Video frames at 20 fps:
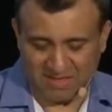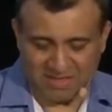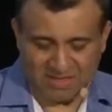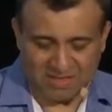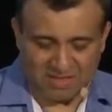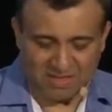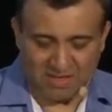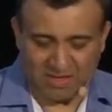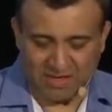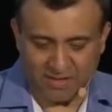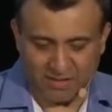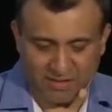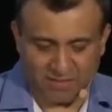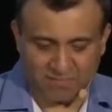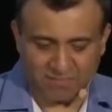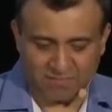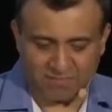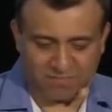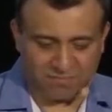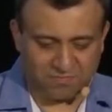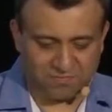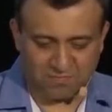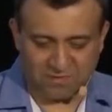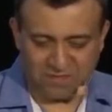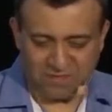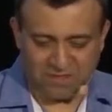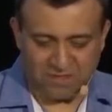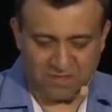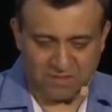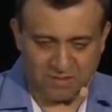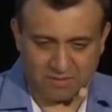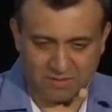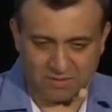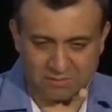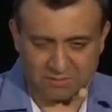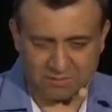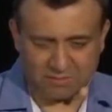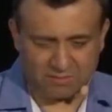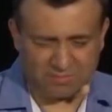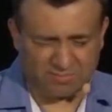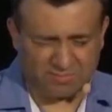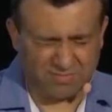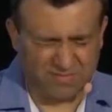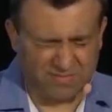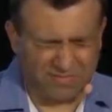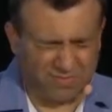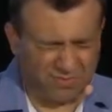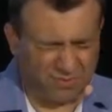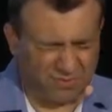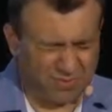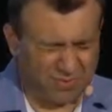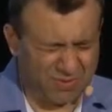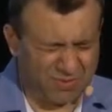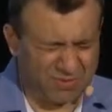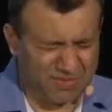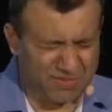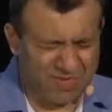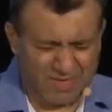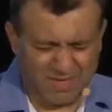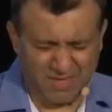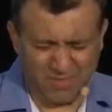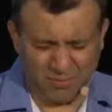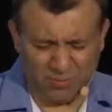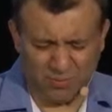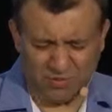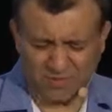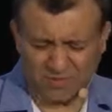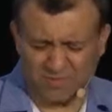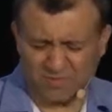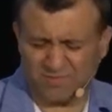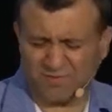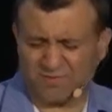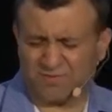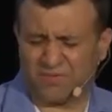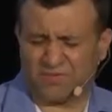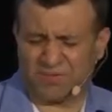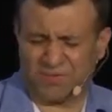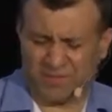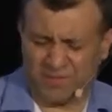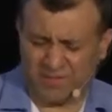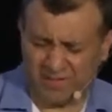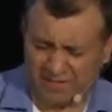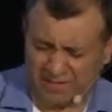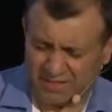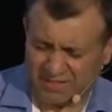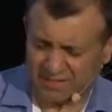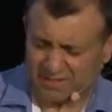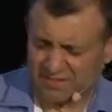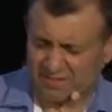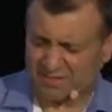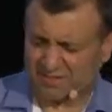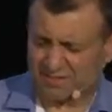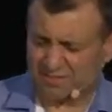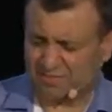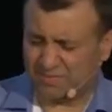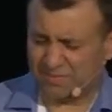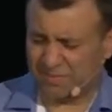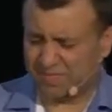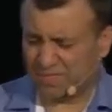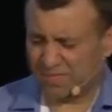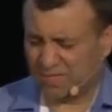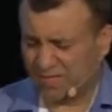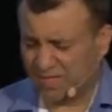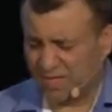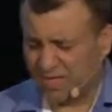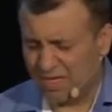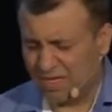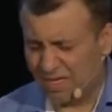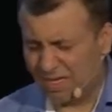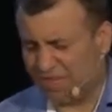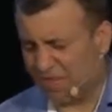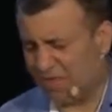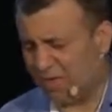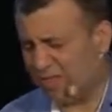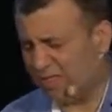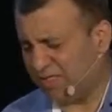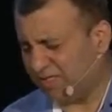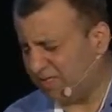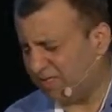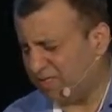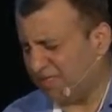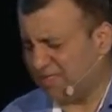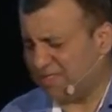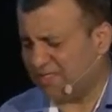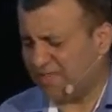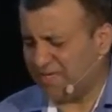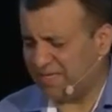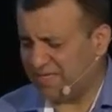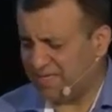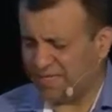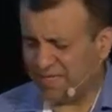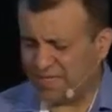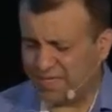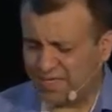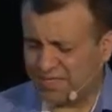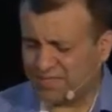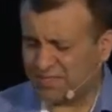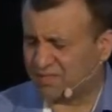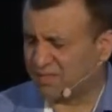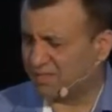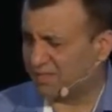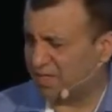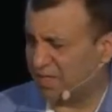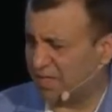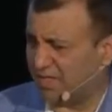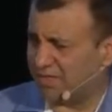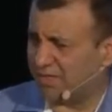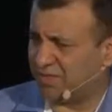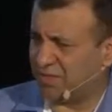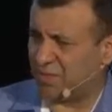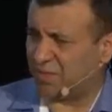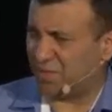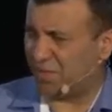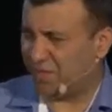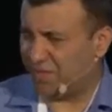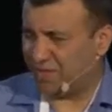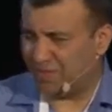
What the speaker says: kind of, I don't know what the AWS service for Kubernetes is, but I know Azure has AKS, Azure Kubernetes